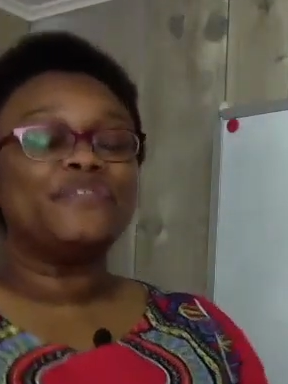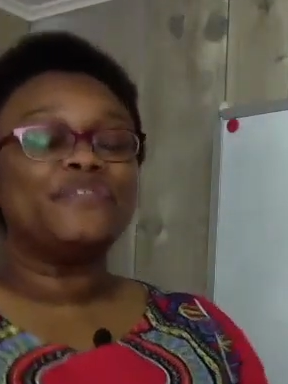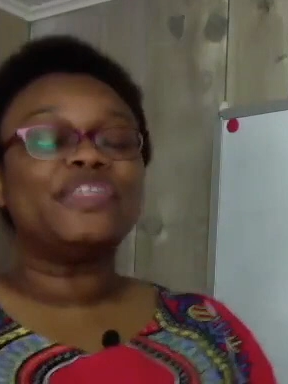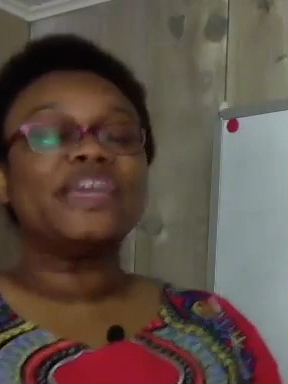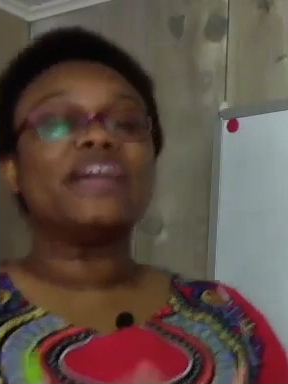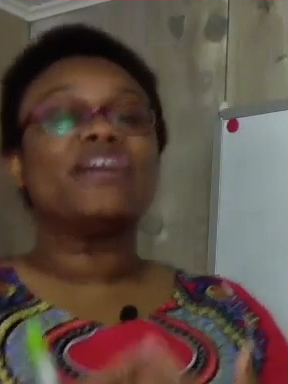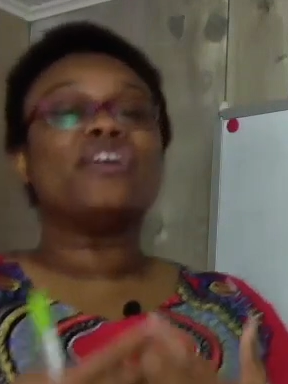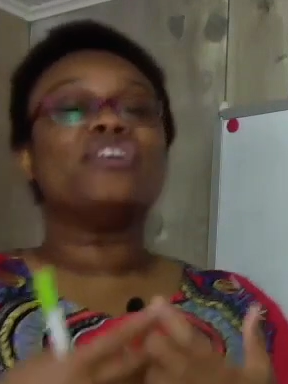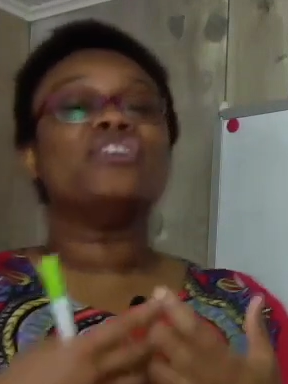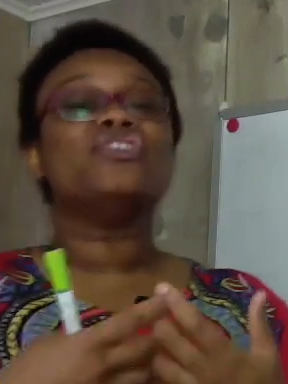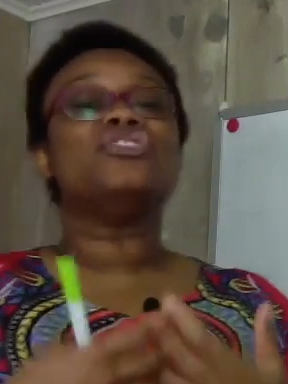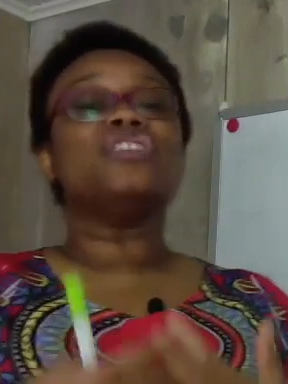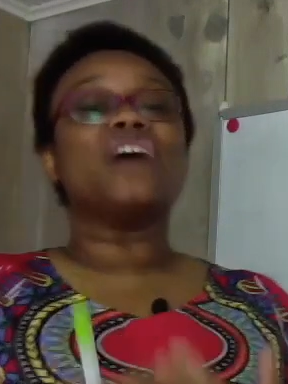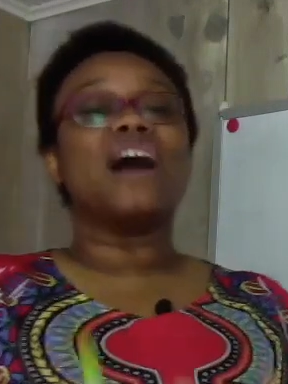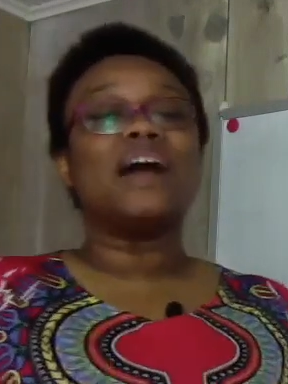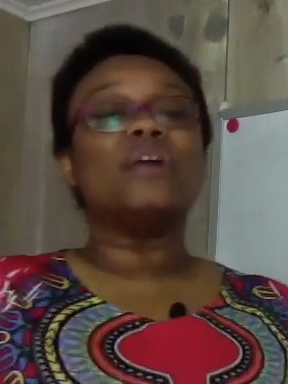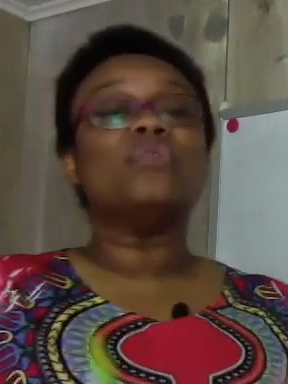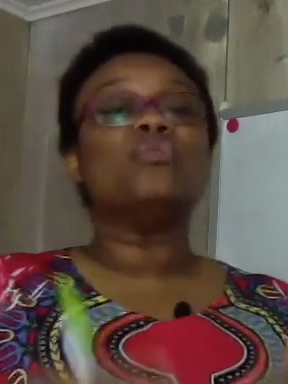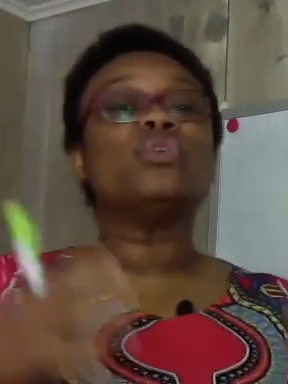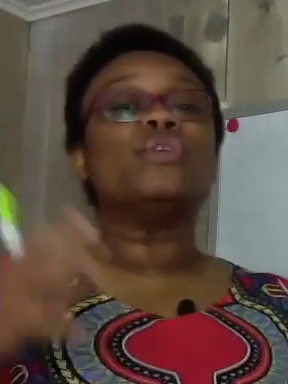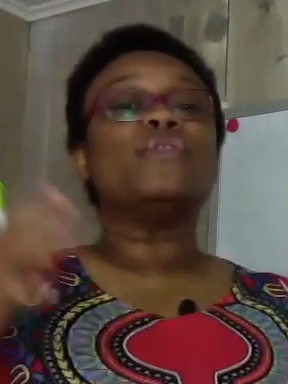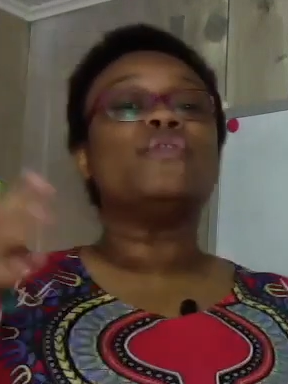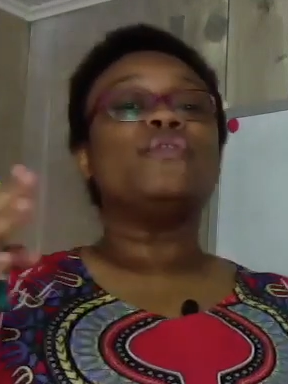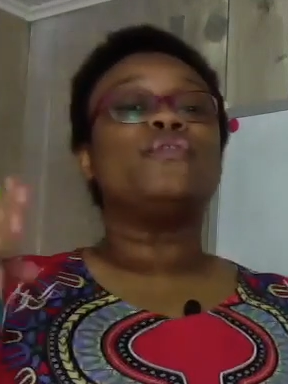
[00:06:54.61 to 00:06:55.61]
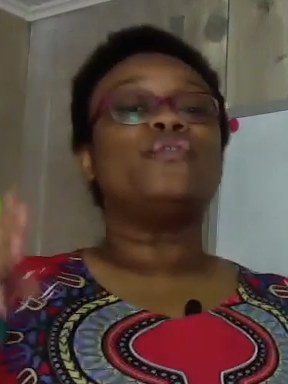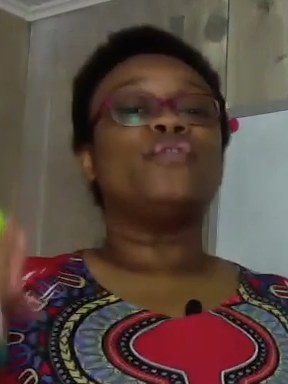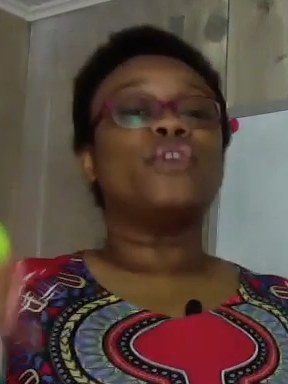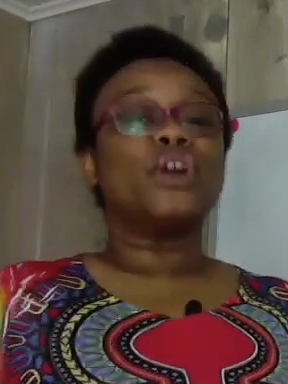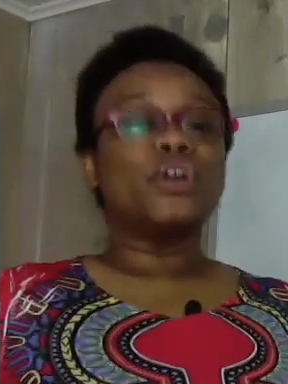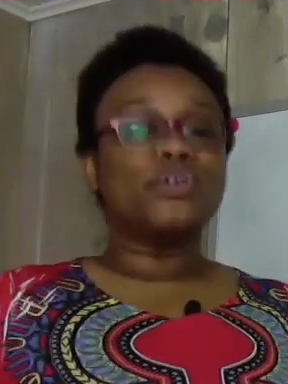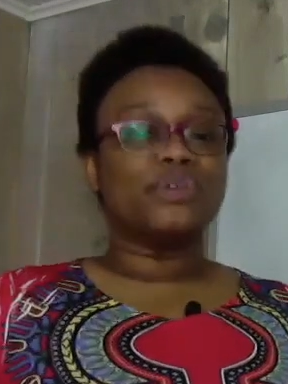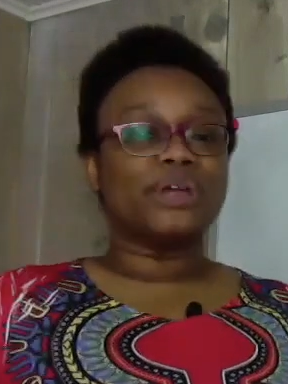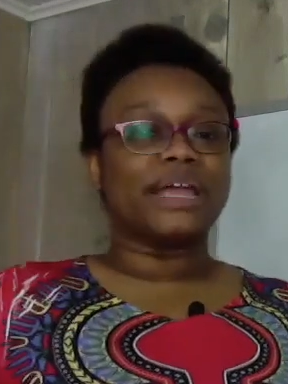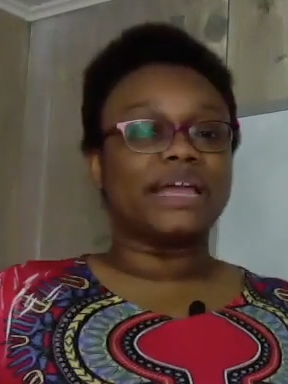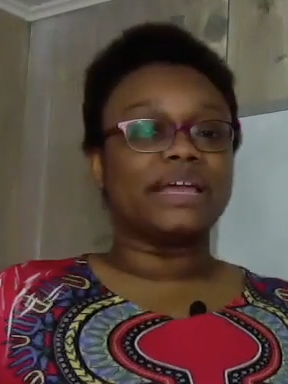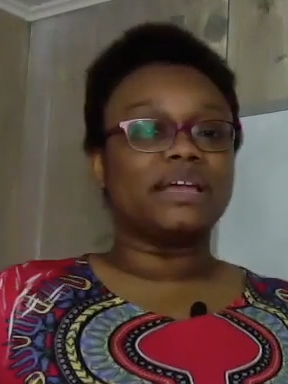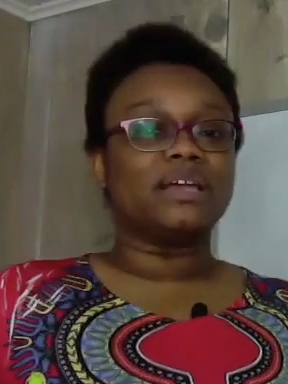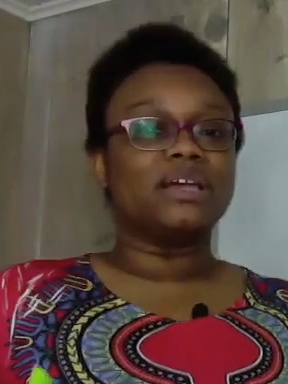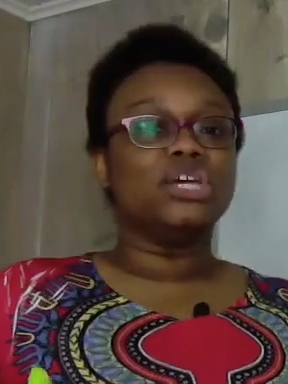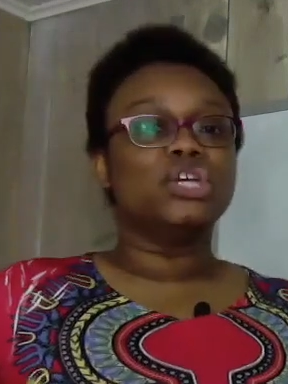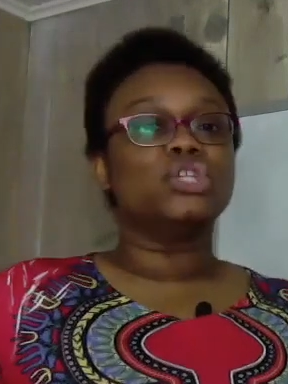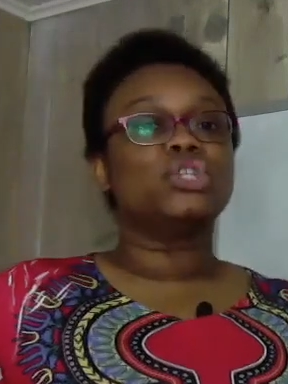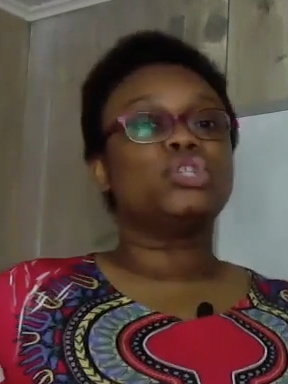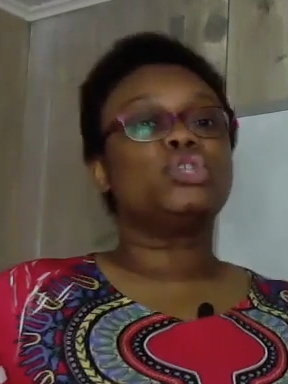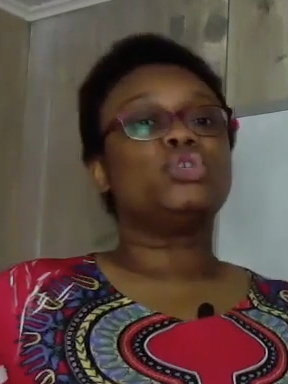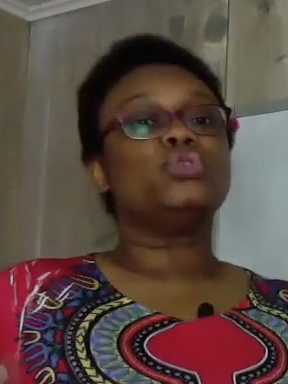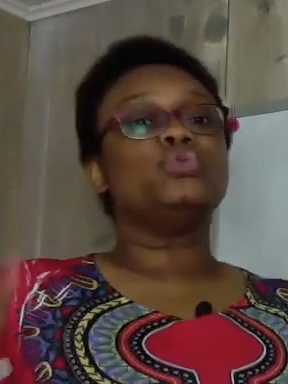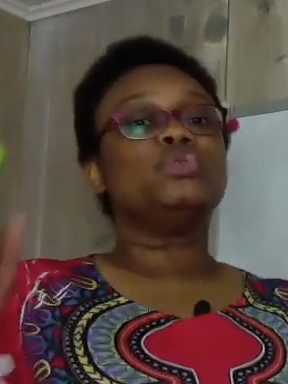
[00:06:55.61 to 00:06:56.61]
they are not referring
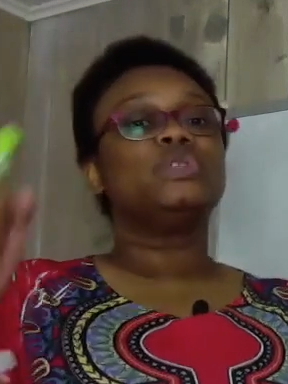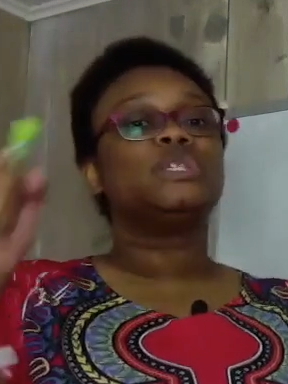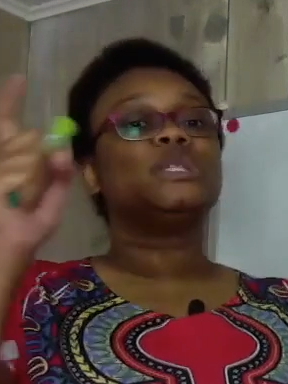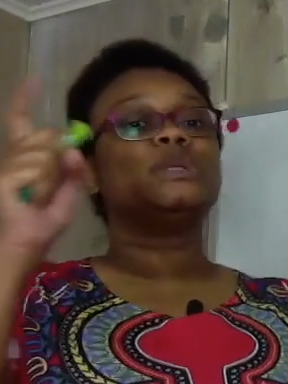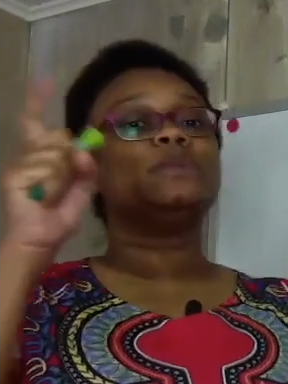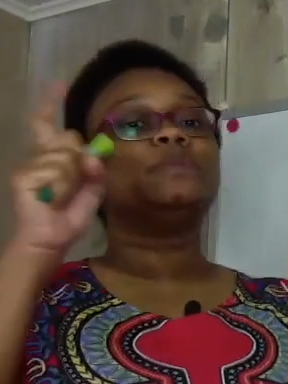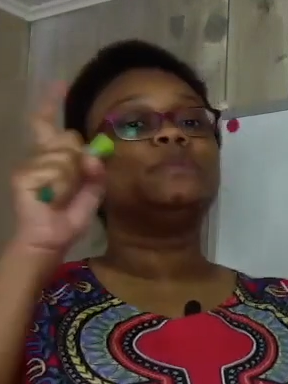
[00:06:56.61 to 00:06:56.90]
to